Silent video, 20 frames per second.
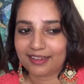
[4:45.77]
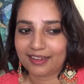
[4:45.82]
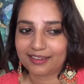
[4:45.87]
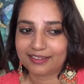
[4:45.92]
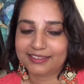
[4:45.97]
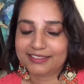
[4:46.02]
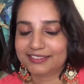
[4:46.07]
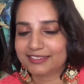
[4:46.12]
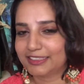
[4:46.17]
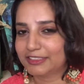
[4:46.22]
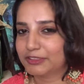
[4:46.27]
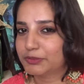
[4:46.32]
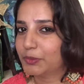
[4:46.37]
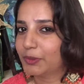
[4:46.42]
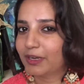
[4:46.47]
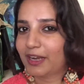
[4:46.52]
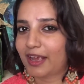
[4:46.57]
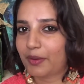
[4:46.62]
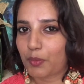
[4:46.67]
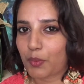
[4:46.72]
At least that's
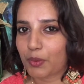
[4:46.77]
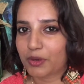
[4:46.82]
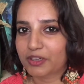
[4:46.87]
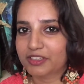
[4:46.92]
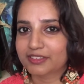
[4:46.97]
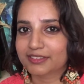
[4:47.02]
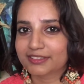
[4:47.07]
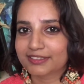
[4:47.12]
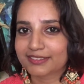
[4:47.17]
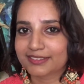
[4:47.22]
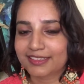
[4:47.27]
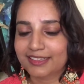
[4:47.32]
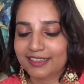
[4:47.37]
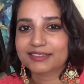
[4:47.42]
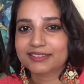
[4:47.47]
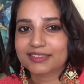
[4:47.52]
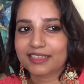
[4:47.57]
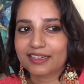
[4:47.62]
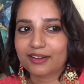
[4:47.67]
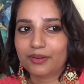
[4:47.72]
what I want.
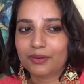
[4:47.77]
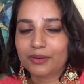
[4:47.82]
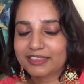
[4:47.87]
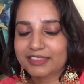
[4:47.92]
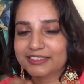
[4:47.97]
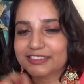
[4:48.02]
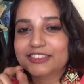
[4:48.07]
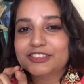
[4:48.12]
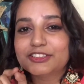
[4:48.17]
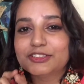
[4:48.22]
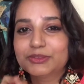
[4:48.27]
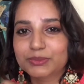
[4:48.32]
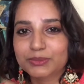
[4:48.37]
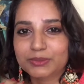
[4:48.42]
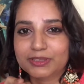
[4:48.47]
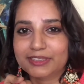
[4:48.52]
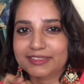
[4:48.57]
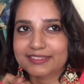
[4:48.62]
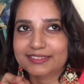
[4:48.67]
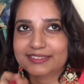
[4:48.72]
Okay, just do
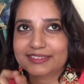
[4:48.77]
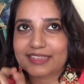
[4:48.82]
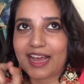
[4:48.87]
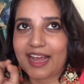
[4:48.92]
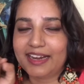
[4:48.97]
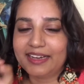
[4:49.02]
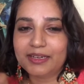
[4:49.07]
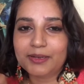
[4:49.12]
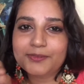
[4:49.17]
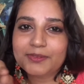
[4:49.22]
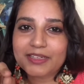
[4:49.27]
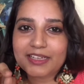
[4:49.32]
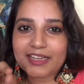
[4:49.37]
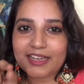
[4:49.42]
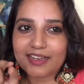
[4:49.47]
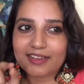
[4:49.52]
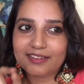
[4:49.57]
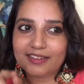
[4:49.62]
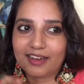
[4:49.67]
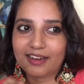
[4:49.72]
this. Hide away
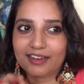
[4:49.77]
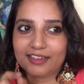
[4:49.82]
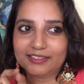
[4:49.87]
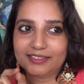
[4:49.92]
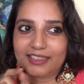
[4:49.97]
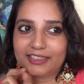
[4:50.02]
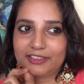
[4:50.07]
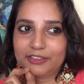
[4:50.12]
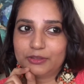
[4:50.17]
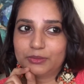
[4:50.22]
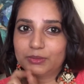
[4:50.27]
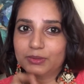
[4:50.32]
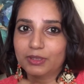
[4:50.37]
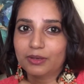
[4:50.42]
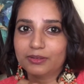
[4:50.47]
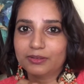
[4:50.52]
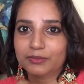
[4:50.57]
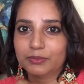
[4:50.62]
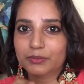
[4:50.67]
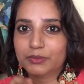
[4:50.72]
an art that you
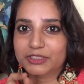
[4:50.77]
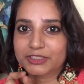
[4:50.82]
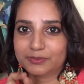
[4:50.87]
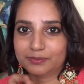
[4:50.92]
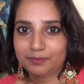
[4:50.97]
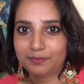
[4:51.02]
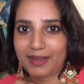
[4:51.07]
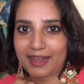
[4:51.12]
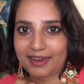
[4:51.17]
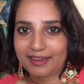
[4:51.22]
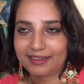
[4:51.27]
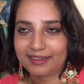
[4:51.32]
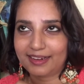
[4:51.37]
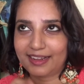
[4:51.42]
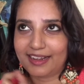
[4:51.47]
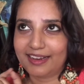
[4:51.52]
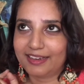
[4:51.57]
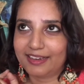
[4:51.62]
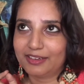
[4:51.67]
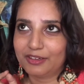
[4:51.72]
thought was bad
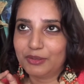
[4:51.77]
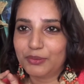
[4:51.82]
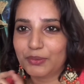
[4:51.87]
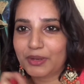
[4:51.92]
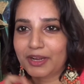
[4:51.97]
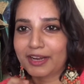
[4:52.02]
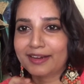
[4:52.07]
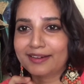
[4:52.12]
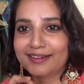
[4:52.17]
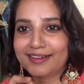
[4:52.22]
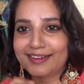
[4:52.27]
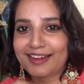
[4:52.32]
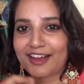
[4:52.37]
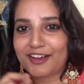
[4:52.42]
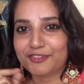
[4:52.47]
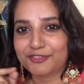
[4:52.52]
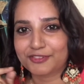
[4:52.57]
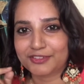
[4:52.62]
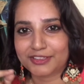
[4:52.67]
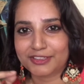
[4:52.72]
and look at it
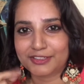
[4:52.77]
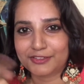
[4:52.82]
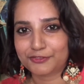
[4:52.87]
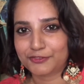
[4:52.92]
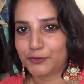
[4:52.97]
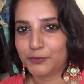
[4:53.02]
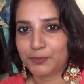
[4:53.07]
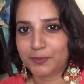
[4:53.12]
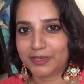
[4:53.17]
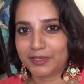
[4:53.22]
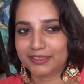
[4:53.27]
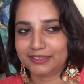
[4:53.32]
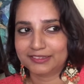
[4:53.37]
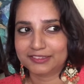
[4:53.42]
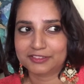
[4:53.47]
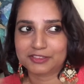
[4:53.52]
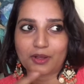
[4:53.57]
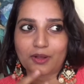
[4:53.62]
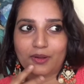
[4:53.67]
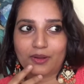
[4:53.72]
after a few
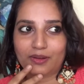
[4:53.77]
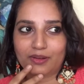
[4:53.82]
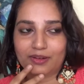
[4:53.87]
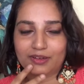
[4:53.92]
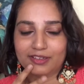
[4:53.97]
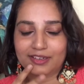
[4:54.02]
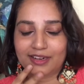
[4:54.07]
months or